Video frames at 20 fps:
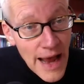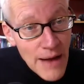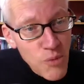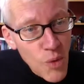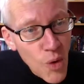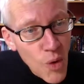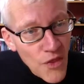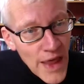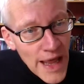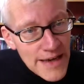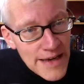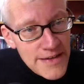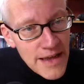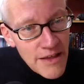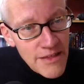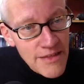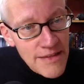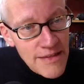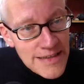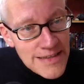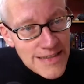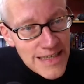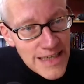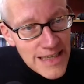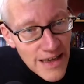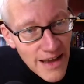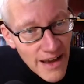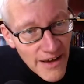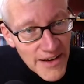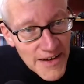And what that does in
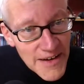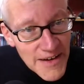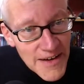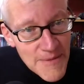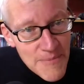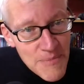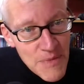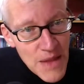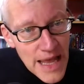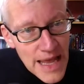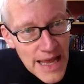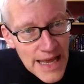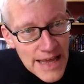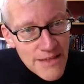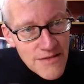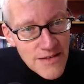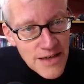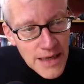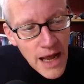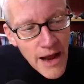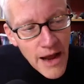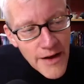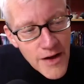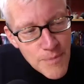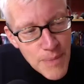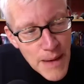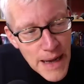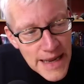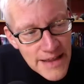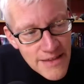turn is to
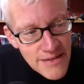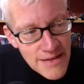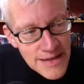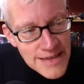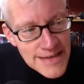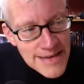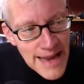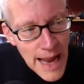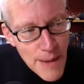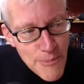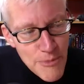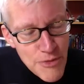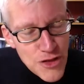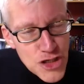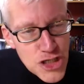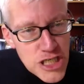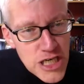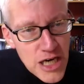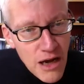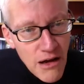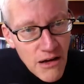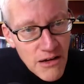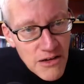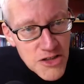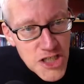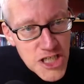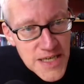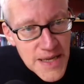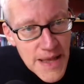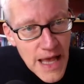kind of place a depth
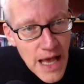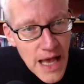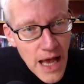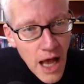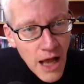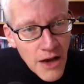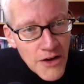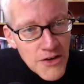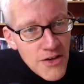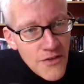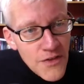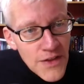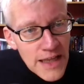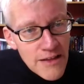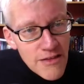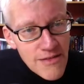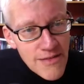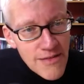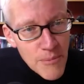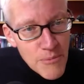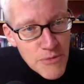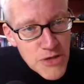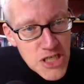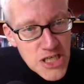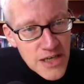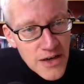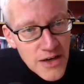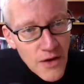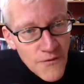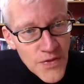charge under the
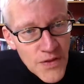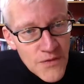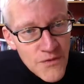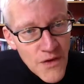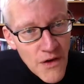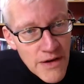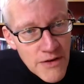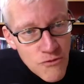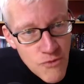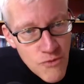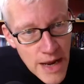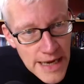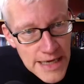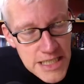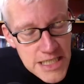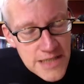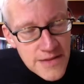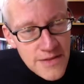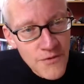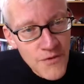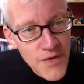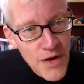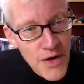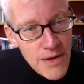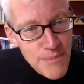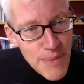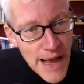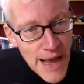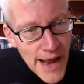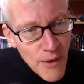assumption of the very rich, the
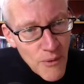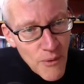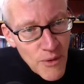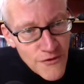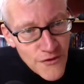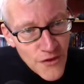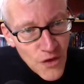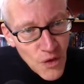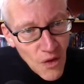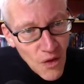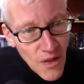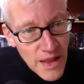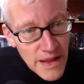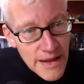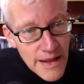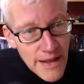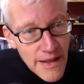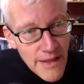very powerful,